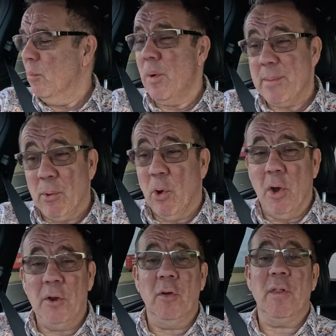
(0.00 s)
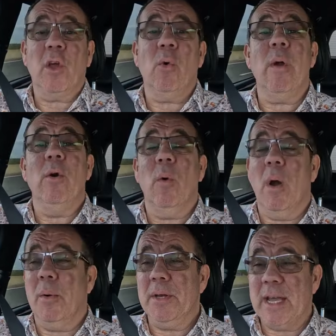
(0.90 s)
We bought another quilt
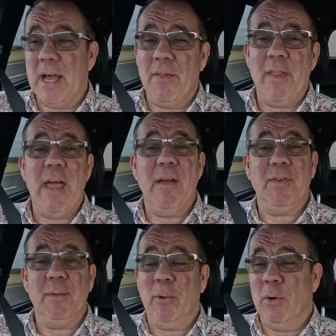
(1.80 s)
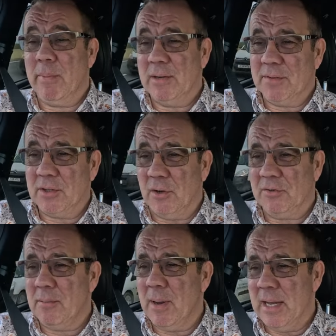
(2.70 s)
while we were down there for the bunk bed for
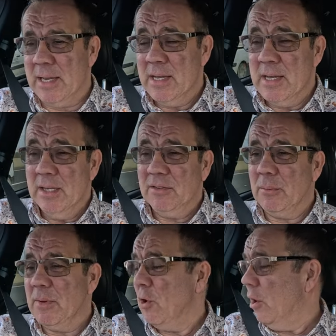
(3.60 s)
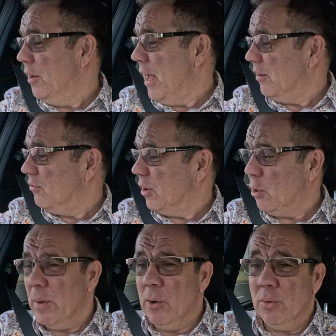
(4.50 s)
Darcy May, so we got an extra
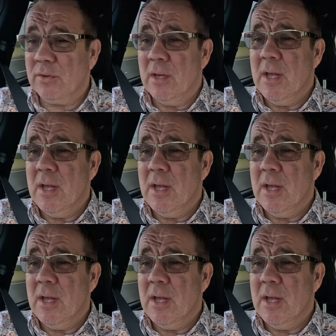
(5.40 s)
quilt.